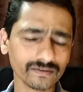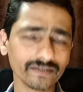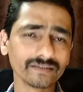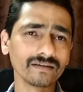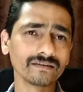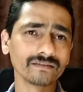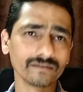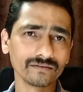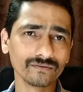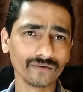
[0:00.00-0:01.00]
Canada,
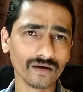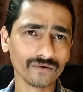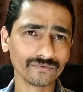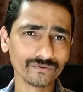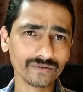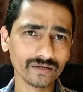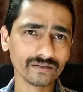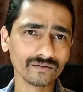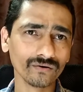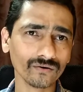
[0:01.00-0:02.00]
you have UK,
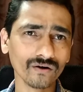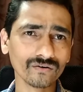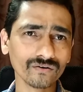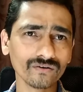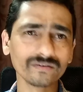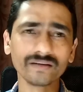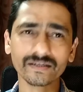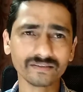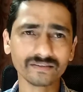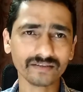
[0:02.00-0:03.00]
you have Hong Kong,
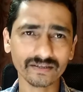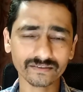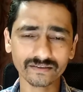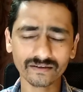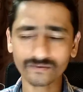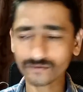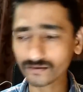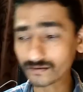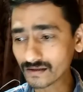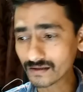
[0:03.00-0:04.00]
etc, etc.
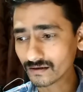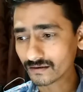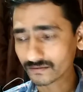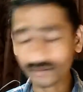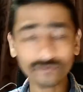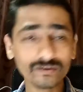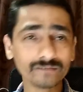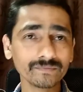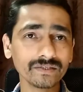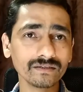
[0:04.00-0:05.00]
Okay, now
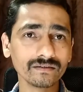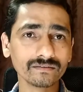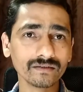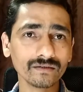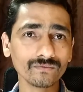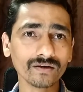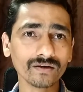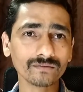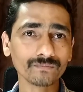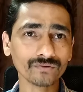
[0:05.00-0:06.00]
let me tell you
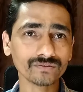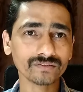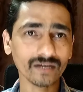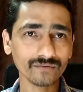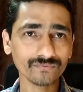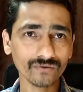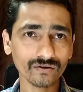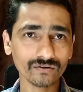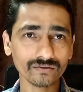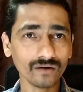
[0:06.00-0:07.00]
what process I
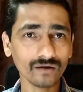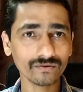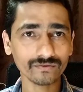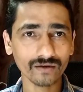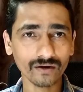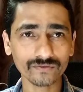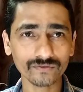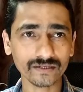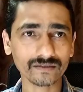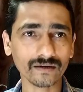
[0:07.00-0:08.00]
followed and how
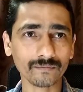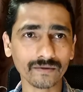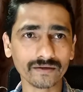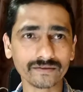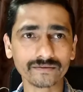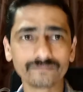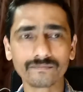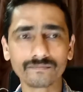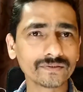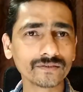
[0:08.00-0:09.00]
did I apply it.
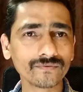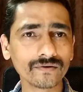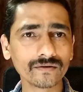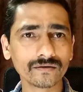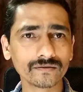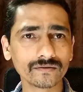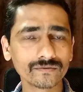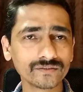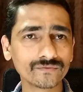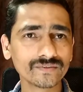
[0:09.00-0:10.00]
You
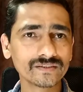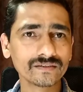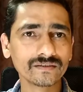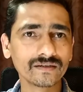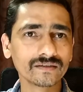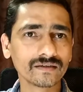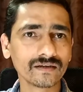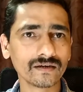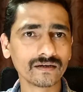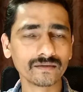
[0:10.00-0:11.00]
need to visit
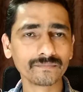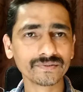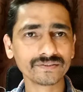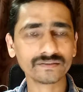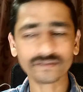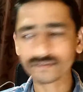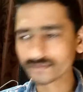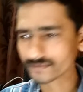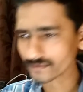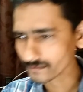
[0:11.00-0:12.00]
Canada Embassy, that
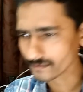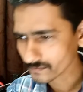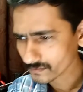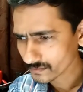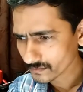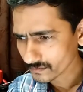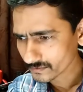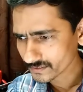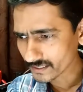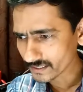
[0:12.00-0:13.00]
is
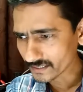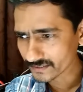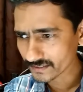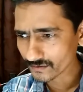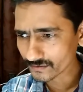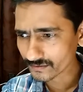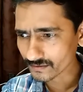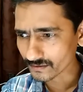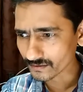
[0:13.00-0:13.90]
cic.gc.ca,